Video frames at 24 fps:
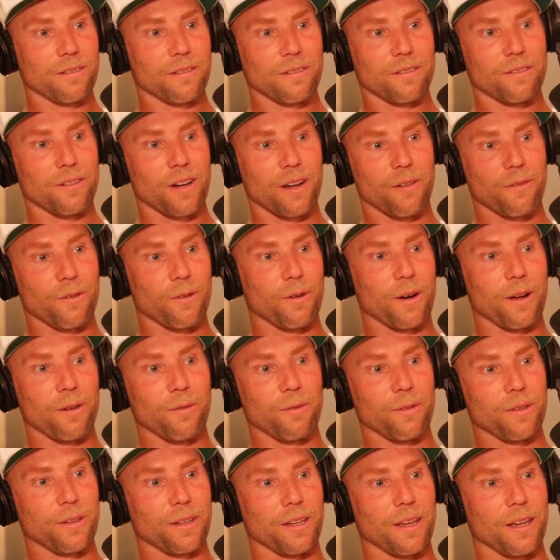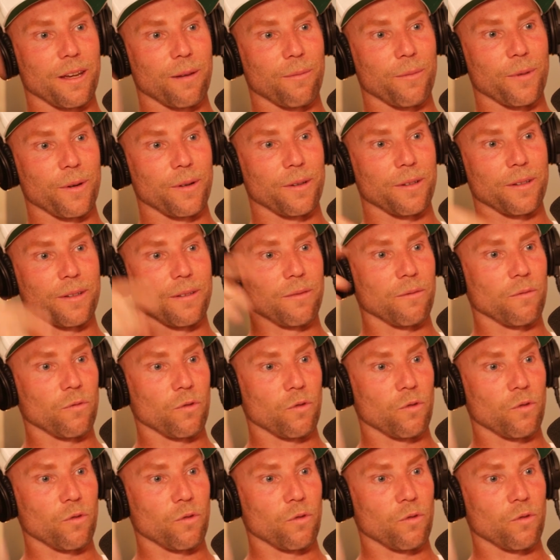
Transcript: driving around with the camera and